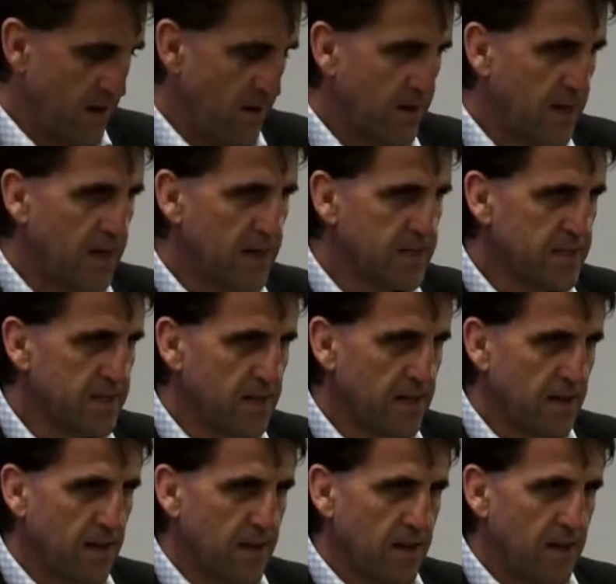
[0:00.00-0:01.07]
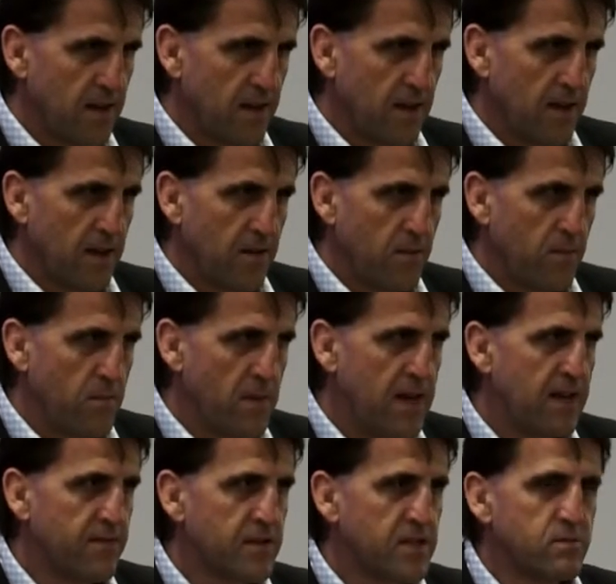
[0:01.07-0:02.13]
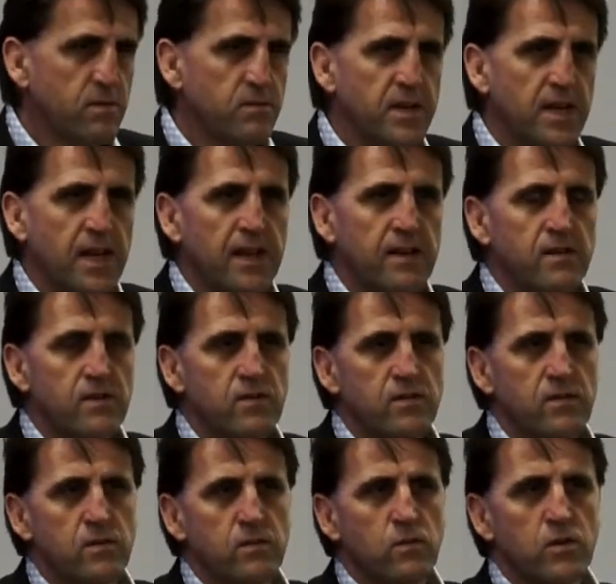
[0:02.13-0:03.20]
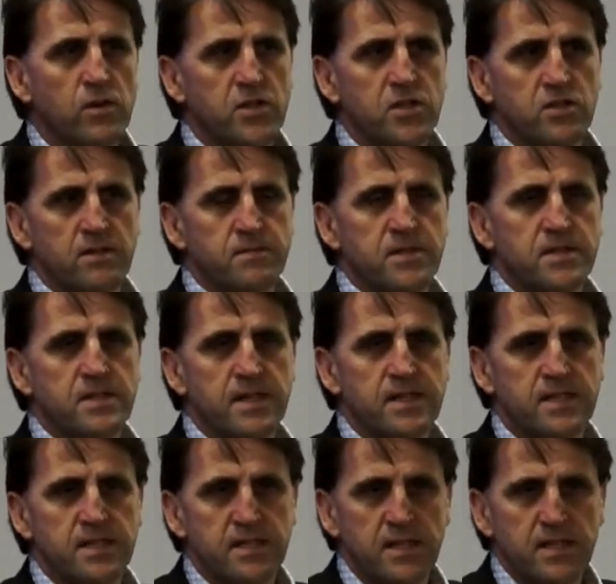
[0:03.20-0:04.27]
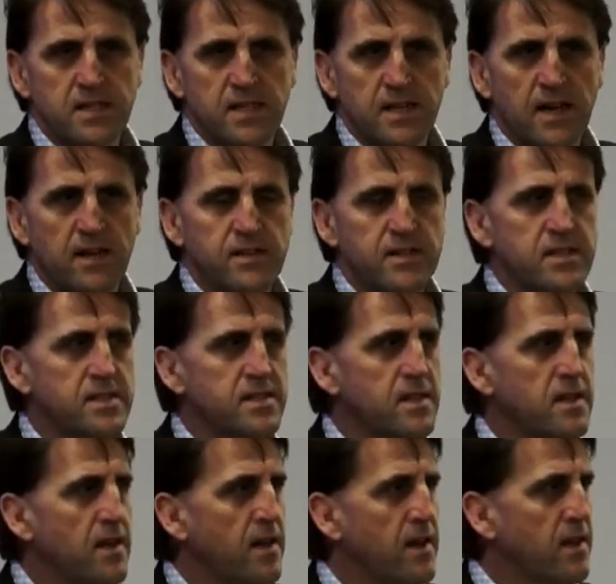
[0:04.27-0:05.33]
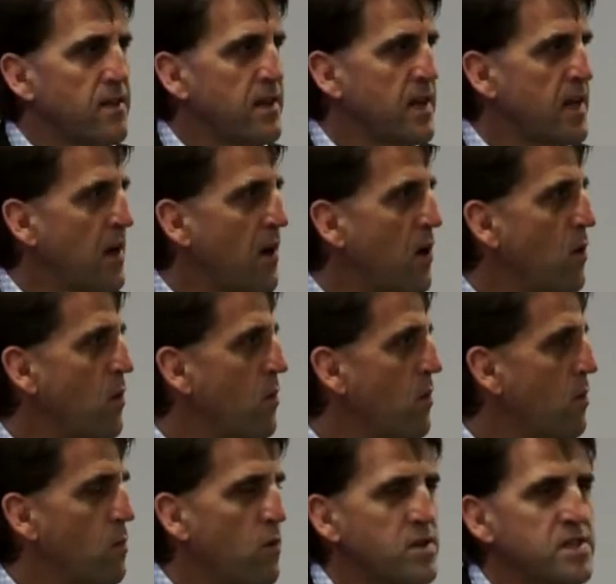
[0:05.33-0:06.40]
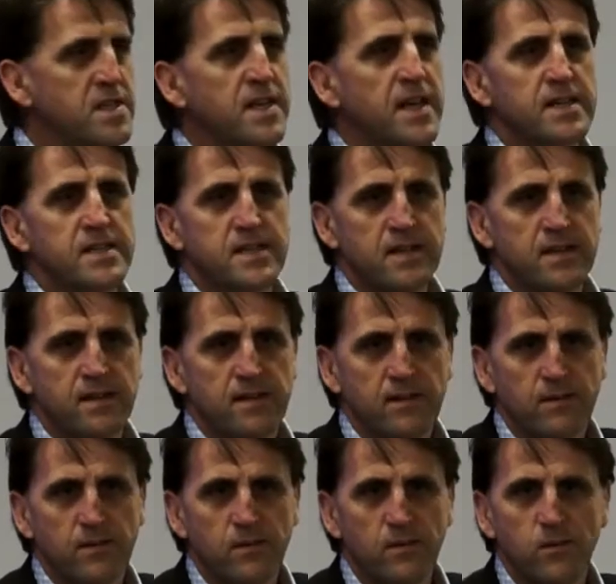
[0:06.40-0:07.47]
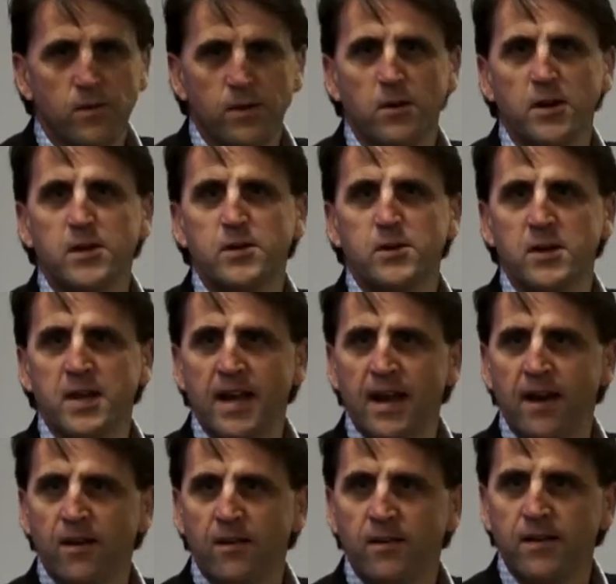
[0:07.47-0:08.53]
I guess many of us, when we get to workshops such as this and others, then go, what's next? What do I do now?